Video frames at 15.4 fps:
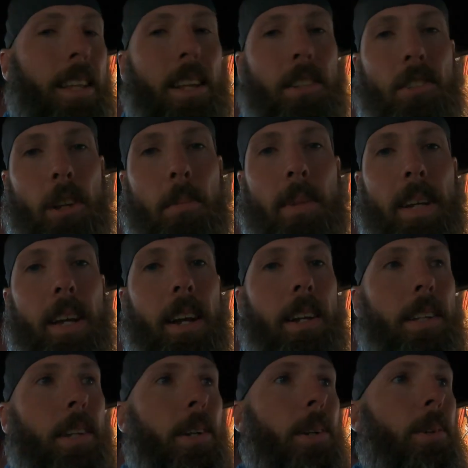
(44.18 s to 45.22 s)
something I gotta
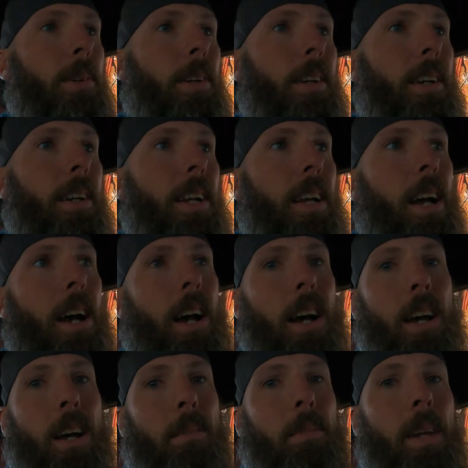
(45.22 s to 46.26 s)
do.
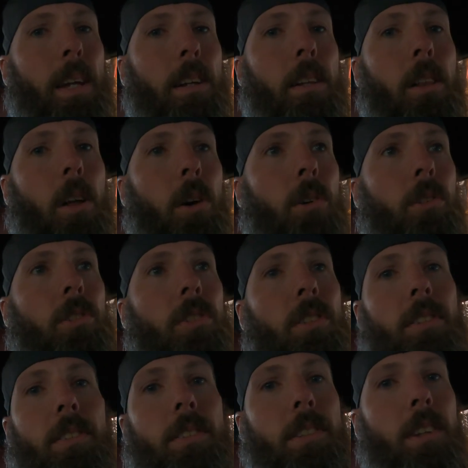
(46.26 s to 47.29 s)
I'm getting close,
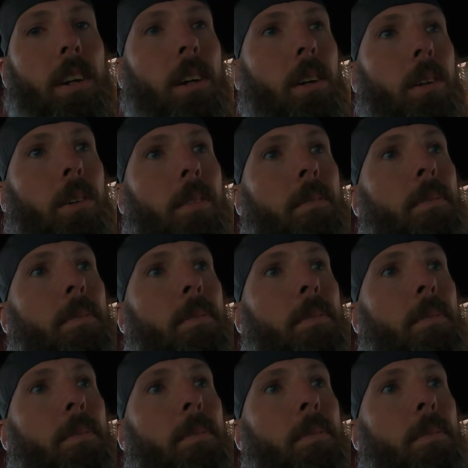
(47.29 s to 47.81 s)
so